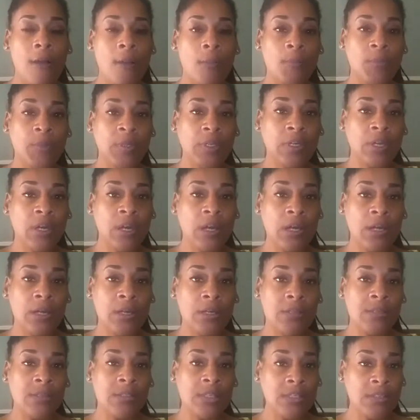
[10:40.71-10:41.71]

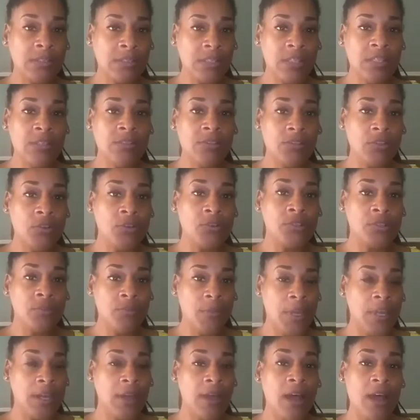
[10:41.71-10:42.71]
because it's easier to
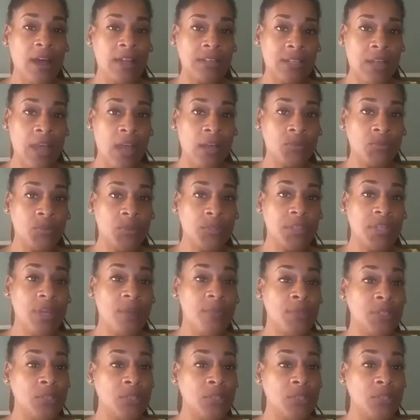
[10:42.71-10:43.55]
make contact with them,